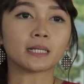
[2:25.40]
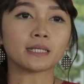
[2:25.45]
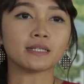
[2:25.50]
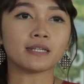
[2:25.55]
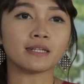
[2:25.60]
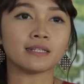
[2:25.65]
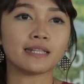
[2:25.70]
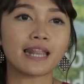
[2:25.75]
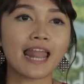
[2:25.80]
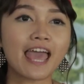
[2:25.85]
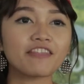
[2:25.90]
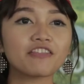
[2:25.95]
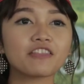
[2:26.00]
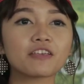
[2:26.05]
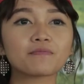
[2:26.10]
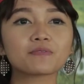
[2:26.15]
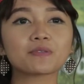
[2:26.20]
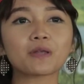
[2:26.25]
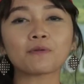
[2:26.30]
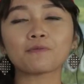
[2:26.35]
the
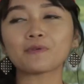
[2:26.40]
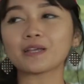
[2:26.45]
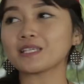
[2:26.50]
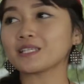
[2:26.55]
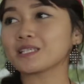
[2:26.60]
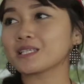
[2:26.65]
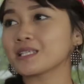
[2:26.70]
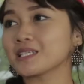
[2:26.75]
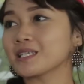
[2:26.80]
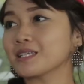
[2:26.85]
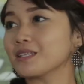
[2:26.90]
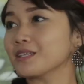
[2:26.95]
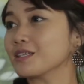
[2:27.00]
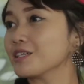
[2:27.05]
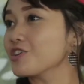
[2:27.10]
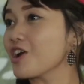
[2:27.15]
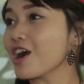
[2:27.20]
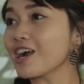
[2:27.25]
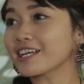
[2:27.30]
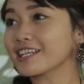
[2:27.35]
natives always the
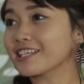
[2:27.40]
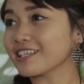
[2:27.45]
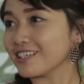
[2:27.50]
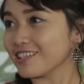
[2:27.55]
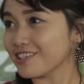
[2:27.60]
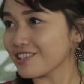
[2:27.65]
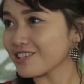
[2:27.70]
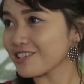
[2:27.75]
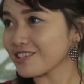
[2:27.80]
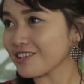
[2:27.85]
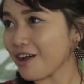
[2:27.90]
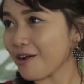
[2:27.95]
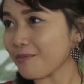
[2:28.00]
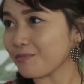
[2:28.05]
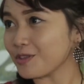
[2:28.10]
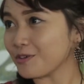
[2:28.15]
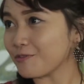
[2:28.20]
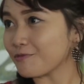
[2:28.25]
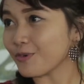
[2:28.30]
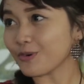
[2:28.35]
guardians
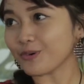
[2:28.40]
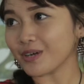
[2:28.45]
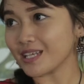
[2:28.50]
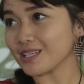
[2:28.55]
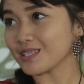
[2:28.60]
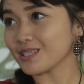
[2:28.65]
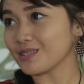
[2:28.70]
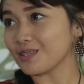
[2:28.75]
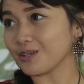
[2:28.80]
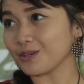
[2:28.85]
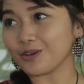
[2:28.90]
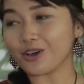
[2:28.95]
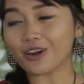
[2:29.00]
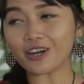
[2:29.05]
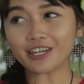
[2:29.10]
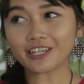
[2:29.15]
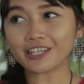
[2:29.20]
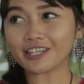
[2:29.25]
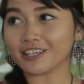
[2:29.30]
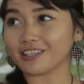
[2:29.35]
of the forest, the
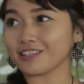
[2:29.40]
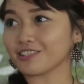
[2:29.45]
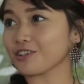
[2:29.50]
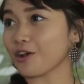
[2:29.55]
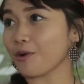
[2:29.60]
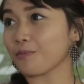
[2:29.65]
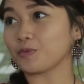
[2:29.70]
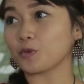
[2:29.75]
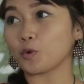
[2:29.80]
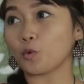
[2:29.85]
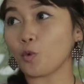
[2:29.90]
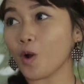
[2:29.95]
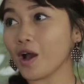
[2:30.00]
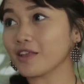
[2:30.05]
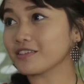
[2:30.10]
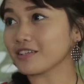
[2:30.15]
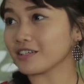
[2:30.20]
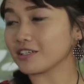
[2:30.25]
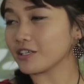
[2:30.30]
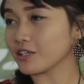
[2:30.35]
guardians of the
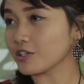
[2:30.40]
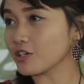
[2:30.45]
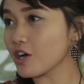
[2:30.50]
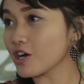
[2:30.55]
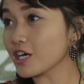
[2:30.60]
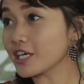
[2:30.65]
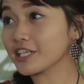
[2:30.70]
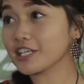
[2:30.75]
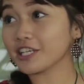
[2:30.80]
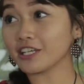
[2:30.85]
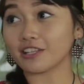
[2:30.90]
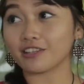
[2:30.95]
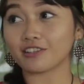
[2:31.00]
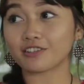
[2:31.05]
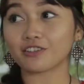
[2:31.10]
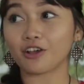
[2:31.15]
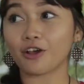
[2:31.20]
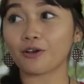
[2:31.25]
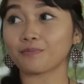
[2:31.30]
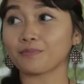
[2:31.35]
water, the
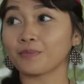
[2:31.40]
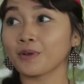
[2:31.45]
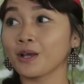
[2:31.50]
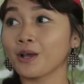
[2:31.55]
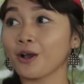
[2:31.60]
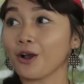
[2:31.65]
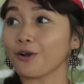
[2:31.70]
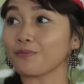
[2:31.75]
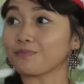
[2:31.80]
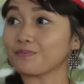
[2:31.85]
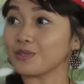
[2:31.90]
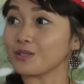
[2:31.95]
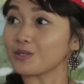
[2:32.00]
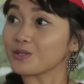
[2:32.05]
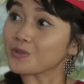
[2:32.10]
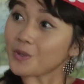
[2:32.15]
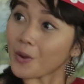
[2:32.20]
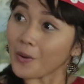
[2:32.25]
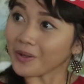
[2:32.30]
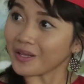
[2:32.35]
guardians of the
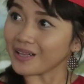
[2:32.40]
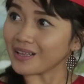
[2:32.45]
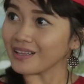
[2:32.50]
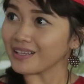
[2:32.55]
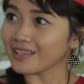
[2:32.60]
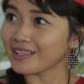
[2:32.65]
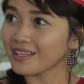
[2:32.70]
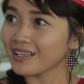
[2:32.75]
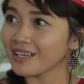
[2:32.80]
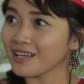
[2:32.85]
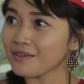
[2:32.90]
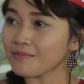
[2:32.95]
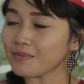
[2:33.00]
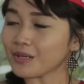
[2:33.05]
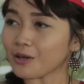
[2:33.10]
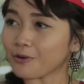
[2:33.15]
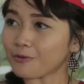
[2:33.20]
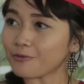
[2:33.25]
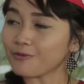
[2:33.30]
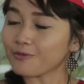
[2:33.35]
soil.
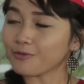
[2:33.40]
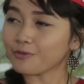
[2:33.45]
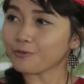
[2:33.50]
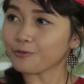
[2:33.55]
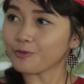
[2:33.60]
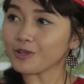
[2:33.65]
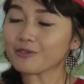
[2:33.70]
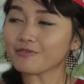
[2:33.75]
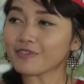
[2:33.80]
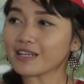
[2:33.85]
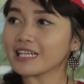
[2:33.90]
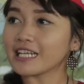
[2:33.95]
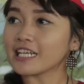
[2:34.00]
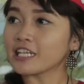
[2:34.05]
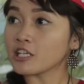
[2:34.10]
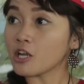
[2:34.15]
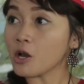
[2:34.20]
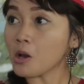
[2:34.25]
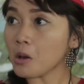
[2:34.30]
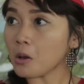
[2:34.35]
Because we really
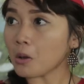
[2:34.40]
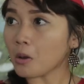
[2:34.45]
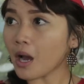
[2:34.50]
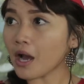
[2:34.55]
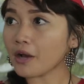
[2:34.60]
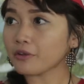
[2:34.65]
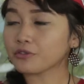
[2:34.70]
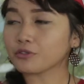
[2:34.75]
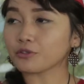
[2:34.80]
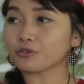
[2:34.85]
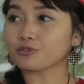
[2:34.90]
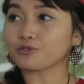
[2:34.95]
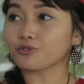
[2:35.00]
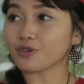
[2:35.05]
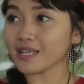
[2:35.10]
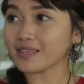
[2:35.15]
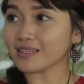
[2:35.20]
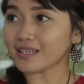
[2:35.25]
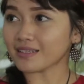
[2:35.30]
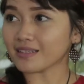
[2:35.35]
know how to
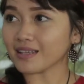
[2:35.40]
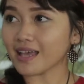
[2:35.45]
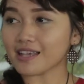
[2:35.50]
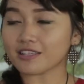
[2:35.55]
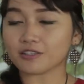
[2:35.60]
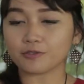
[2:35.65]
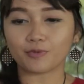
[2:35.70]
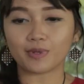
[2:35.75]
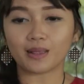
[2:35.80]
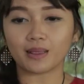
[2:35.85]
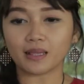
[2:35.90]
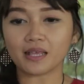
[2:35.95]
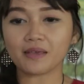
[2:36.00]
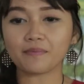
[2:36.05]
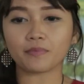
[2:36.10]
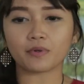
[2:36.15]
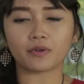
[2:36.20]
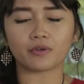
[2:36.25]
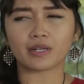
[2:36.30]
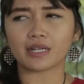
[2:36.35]
treat it as we
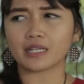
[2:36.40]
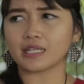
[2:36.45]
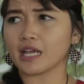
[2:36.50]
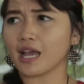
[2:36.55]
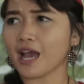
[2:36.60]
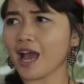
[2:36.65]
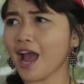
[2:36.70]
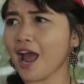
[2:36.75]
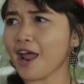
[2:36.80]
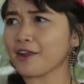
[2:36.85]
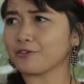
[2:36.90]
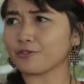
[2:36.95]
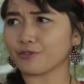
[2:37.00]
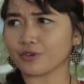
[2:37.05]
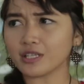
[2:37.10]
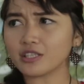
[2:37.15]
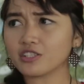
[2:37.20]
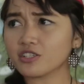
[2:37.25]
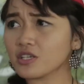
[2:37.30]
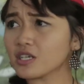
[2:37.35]
live already
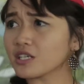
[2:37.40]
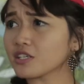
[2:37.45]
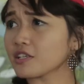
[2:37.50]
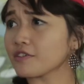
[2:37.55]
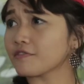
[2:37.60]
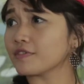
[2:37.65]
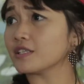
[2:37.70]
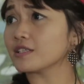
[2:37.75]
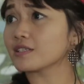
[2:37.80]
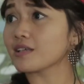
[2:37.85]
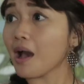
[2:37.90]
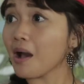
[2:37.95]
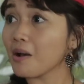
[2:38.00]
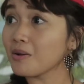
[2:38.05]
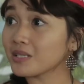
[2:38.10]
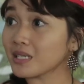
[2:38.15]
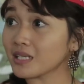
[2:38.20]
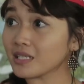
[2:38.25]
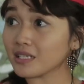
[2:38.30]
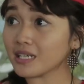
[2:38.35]
hundreds of years, even
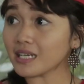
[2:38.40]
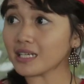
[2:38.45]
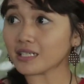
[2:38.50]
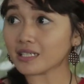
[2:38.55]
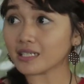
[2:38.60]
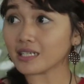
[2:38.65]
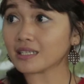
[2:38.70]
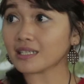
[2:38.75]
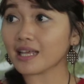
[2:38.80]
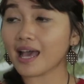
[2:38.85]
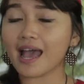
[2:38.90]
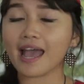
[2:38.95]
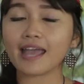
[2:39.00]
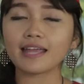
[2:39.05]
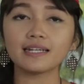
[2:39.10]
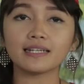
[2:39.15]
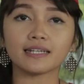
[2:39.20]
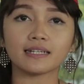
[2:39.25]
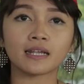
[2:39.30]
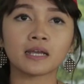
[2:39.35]
thousand years in the
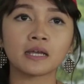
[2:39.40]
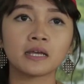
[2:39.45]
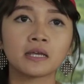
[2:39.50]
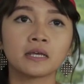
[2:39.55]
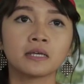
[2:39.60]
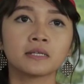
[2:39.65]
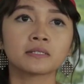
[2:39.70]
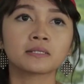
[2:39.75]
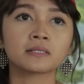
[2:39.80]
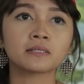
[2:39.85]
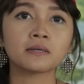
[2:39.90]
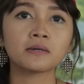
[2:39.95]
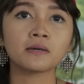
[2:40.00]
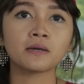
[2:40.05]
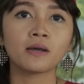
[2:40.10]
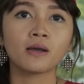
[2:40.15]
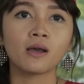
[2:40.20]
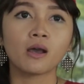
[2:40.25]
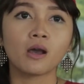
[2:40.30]
island. So